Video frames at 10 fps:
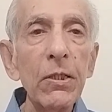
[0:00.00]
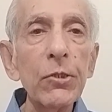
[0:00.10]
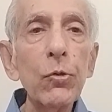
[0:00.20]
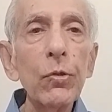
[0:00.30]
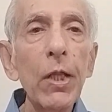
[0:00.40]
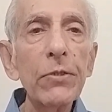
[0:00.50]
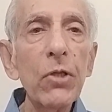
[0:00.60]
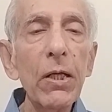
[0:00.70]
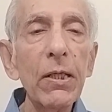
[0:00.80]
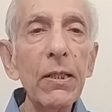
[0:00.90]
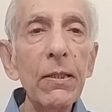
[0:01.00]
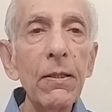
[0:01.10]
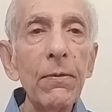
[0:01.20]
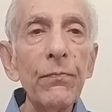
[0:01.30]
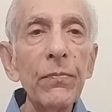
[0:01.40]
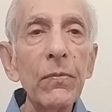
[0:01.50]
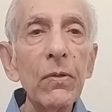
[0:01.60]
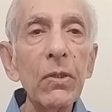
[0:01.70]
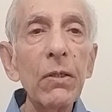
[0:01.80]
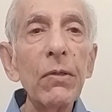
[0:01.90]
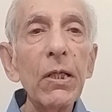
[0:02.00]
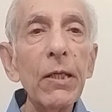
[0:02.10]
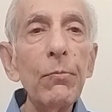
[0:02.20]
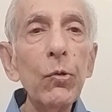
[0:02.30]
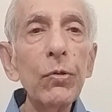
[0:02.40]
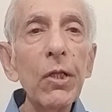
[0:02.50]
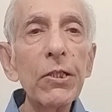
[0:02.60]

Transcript: So naturally, the immune